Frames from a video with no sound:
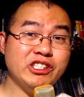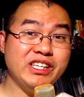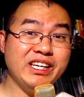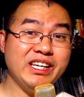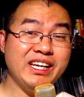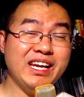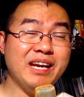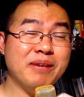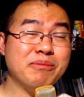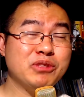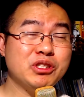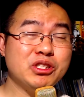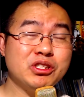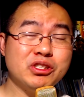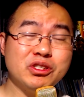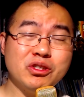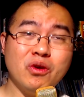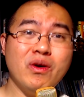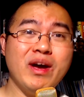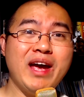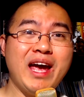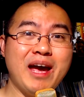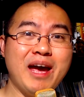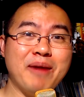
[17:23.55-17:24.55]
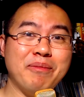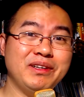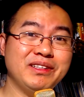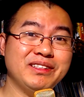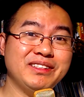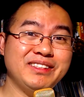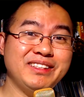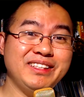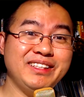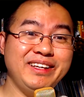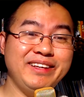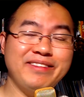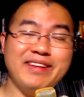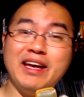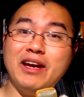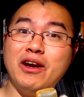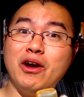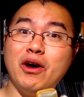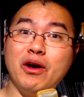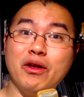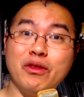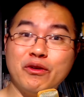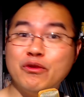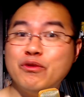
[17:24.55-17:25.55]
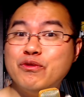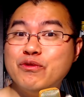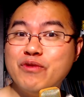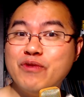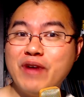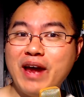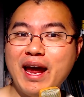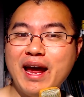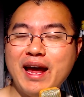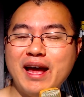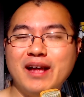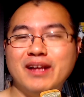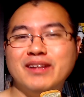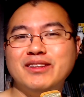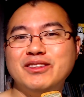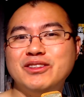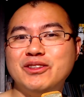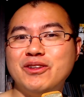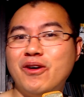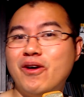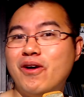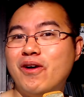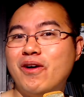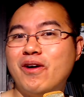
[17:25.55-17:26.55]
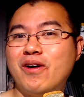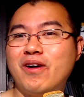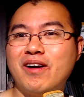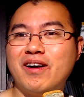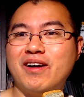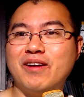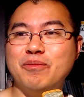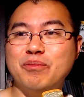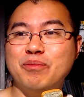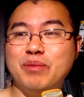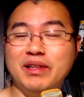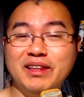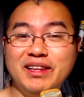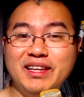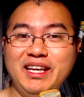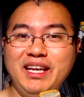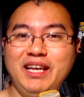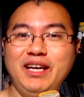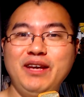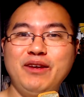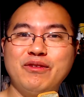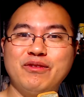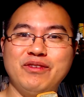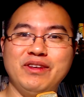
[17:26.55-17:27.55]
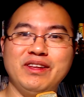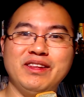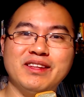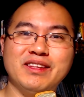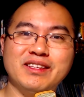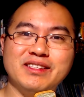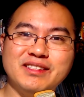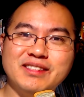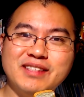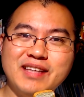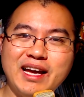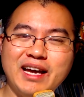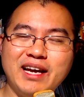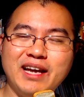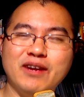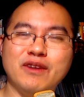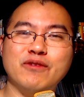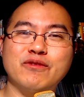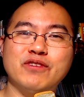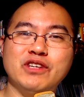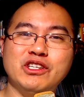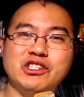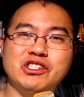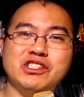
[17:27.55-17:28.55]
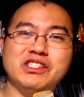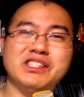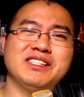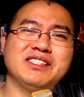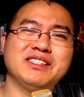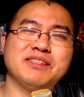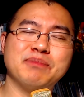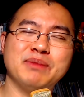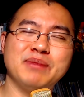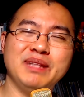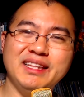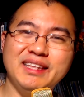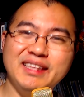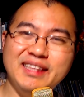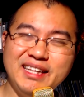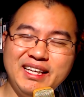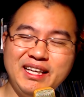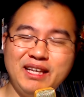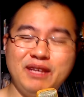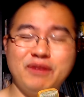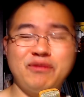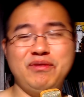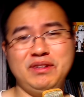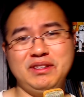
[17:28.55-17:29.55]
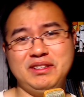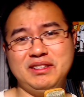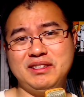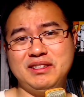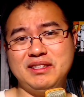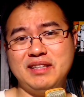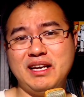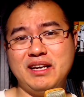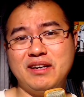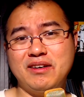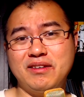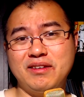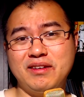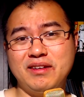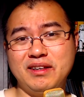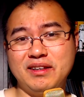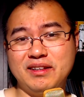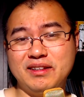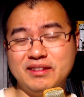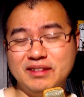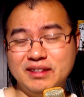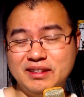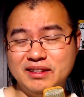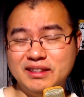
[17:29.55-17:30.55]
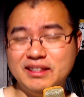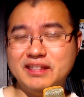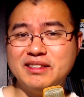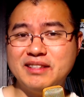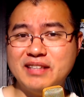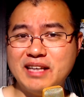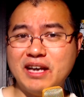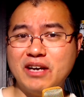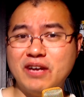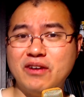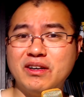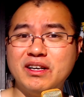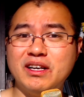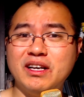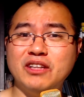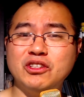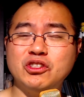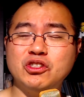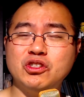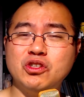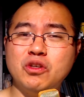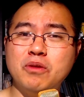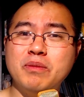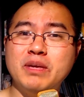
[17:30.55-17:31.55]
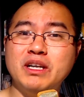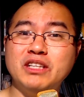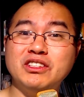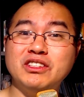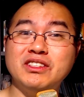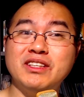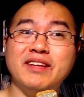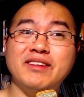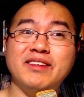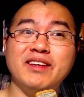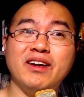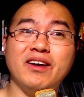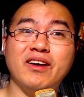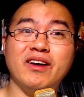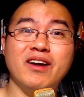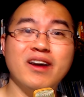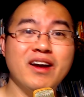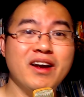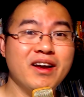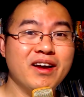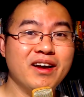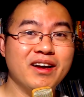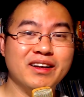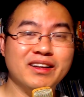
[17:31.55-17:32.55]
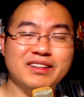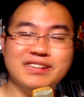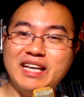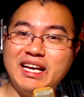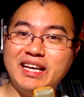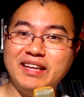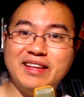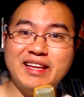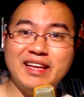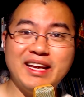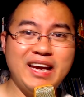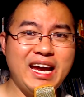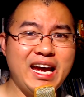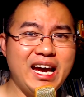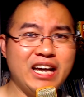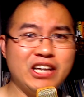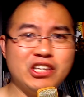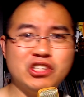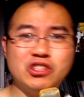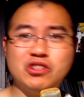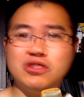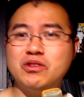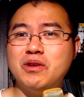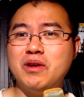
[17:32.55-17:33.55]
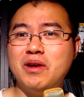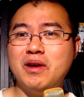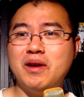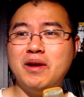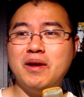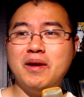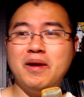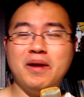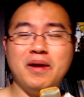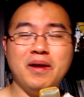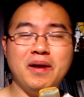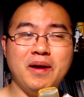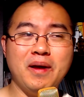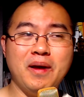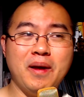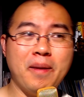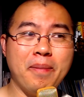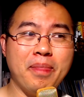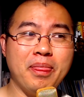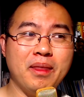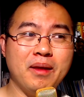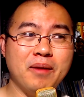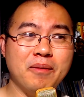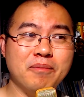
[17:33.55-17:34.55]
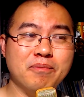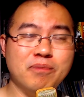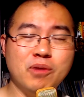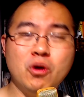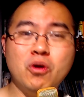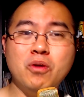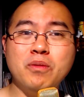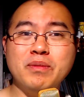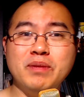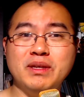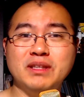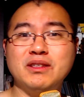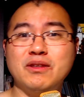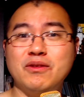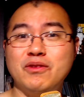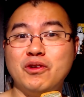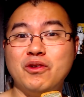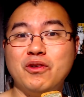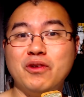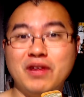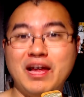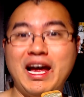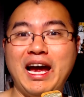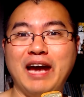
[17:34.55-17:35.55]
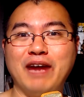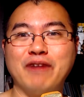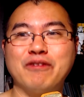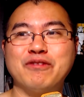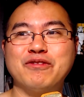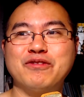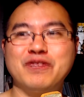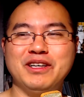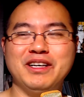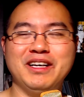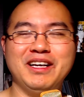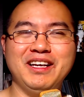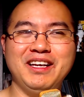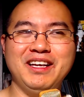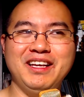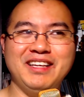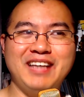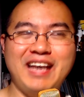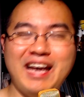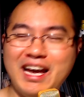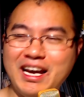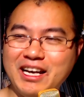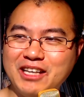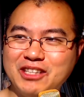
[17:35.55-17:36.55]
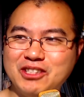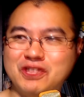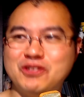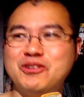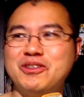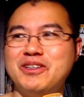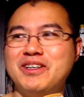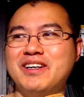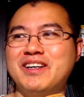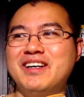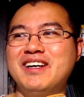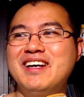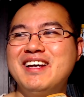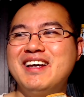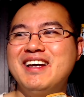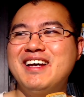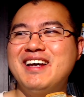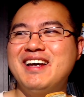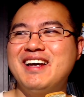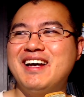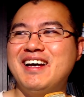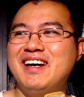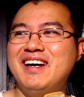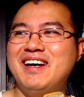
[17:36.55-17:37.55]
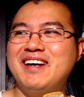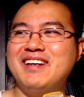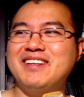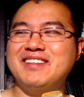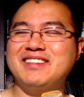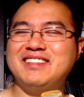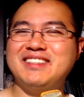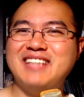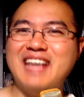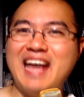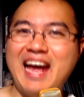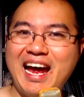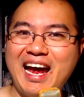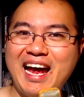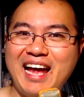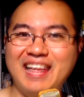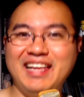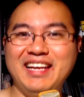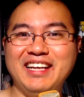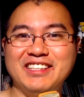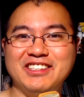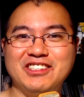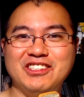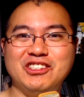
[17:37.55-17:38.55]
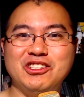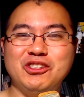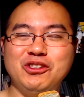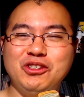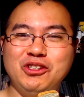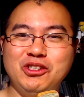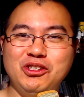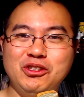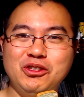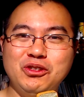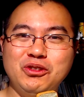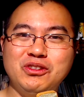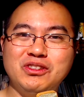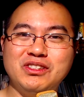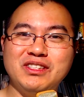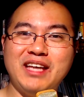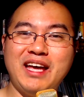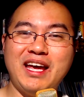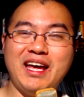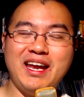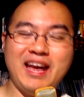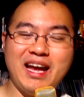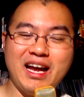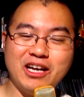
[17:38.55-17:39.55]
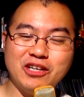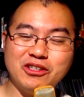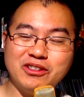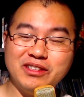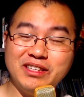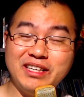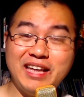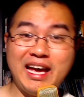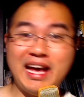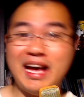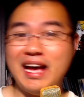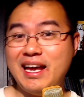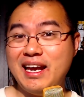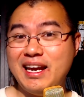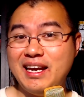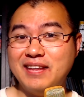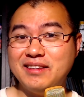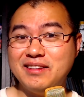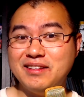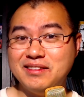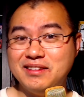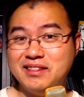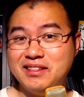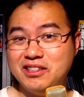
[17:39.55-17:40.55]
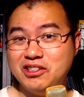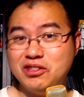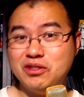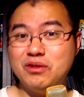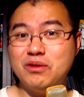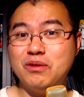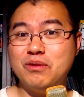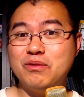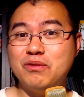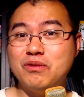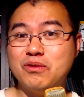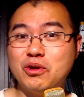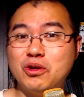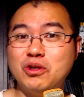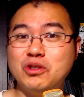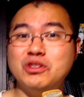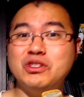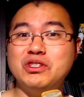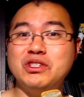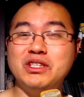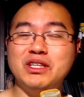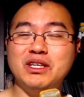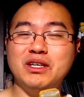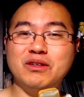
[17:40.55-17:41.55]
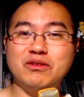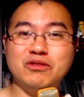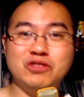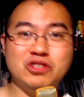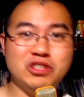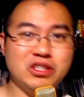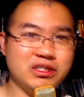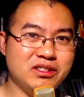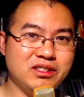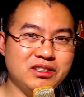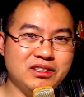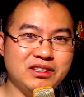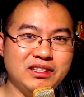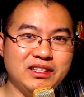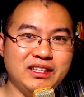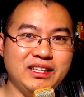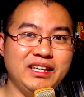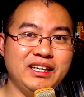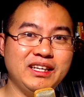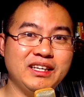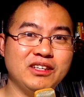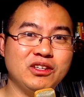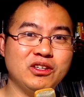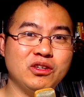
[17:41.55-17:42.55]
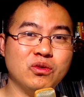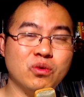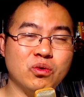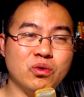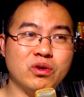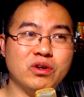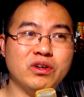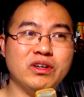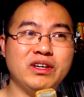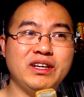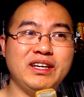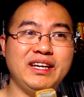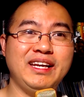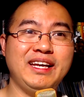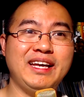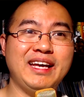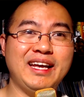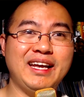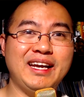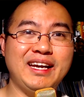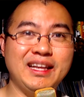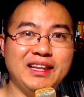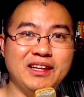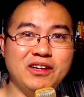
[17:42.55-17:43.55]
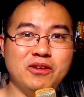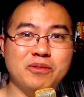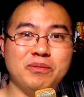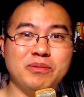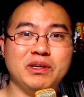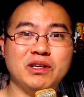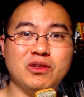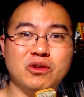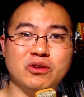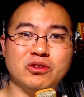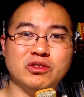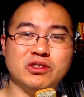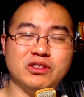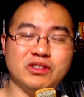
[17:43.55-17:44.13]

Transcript: And I'm so happy to see that other fans are believe in the Snyder visions, believe in Snyder the, in the Snyder cut so much that they're uh, take that extra um, moments of their life, uh, extra uh, talents to use and actually edit the digital version of Justice League in order to get it a little bit closer.